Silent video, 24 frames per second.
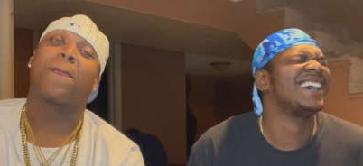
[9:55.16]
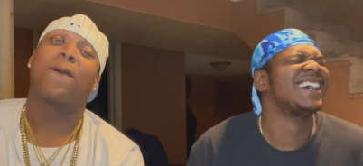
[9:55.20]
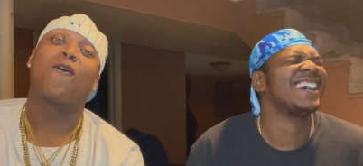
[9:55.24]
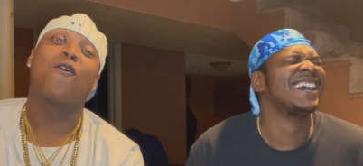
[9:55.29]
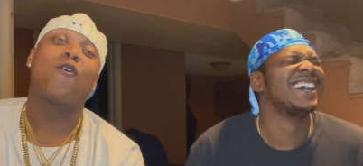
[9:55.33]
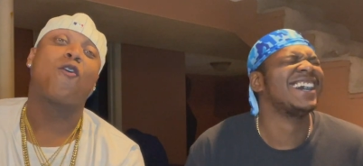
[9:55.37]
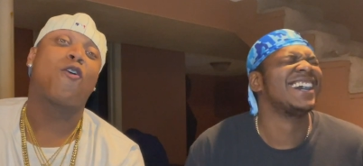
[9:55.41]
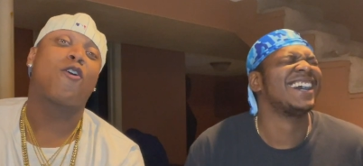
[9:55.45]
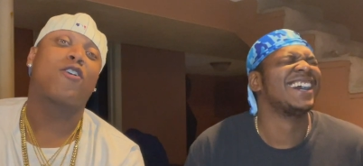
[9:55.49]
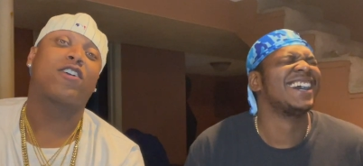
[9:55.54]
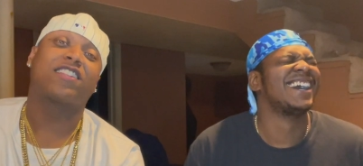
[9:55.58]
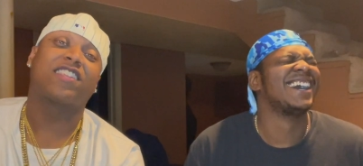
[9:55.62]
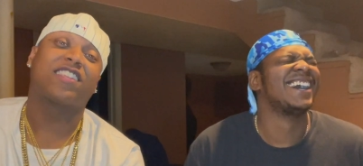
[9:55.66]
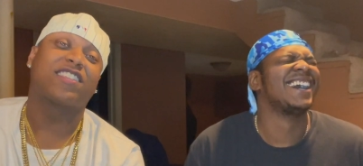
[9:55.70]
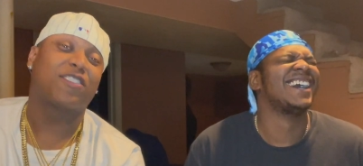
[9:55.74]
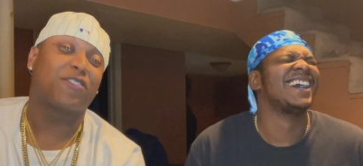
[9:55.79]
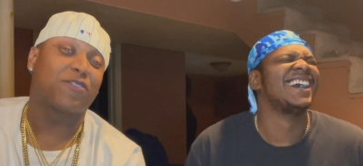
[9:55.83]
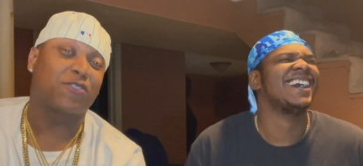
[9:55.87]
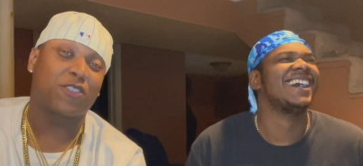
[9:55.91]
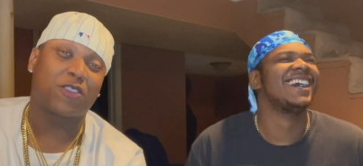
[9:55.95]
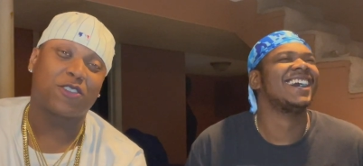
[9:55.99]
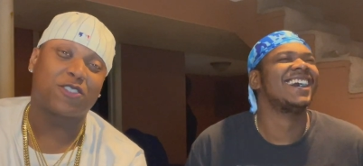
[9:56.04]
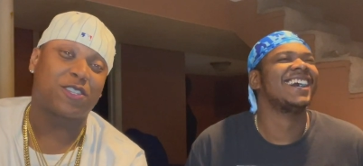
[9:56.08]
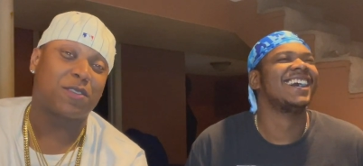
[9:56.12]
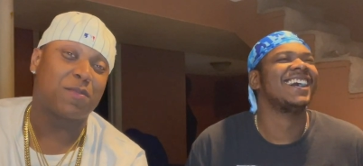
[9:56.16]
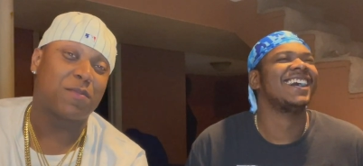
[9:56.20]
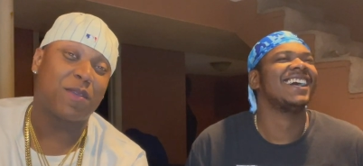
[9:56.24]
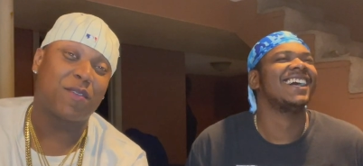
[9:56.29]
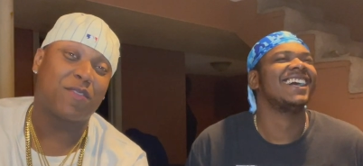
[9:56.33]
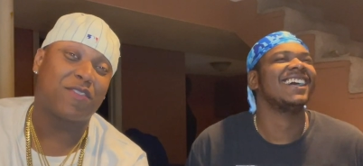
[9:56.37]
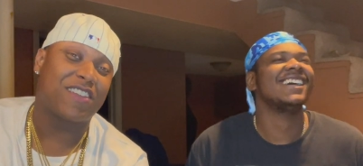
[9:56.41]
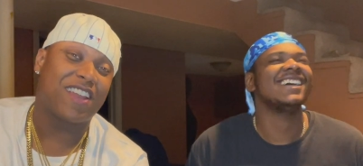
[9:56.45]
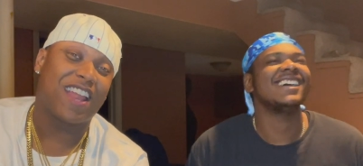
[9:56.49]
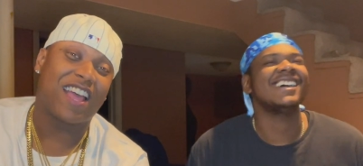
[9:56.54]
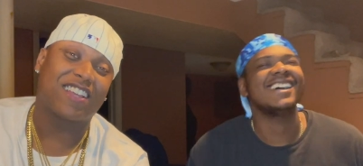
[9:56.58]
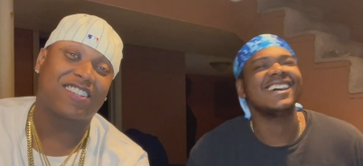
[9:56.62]
Speaker 1: or that the threesome
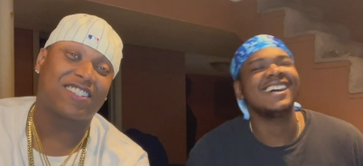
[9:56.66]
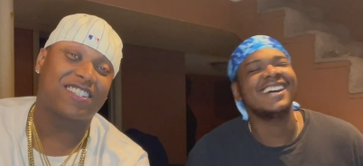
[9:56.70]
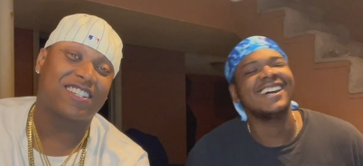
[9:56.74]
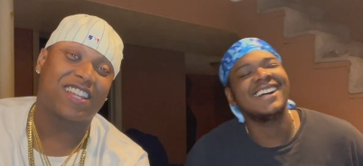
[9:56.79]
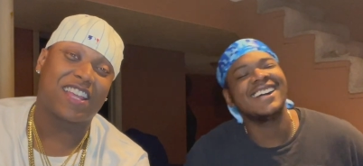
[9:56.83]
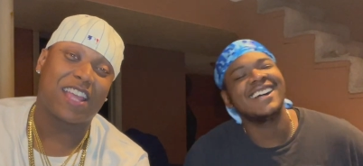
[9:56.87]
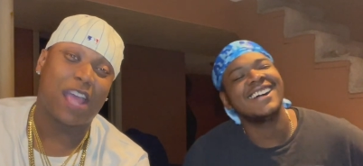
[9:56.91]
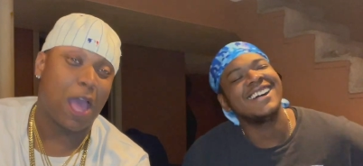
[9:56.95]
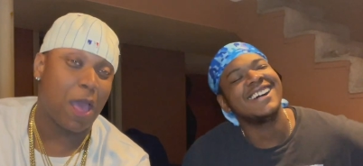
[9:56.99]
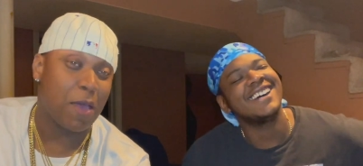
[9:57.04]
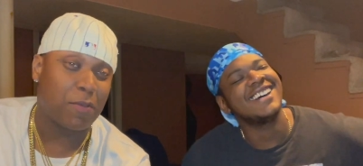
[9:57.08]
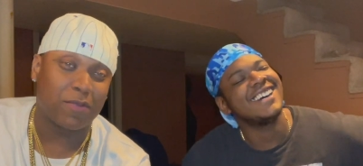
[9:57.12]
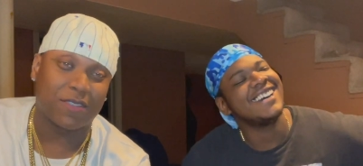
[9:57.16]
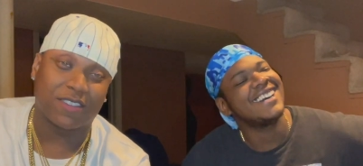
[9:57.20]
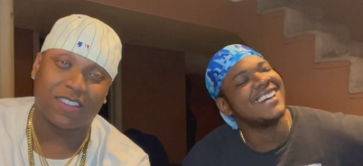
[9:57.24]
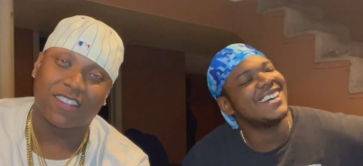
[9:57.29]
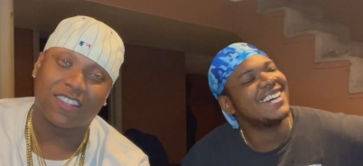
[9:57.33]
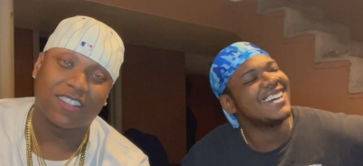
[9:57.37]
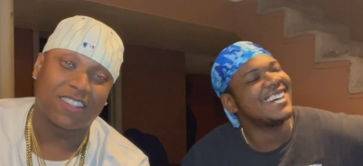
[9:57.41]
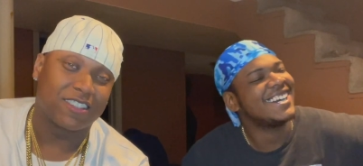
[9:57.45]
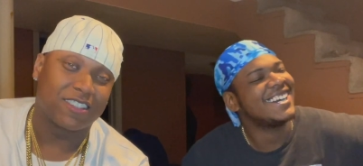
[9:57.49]
even actually happened.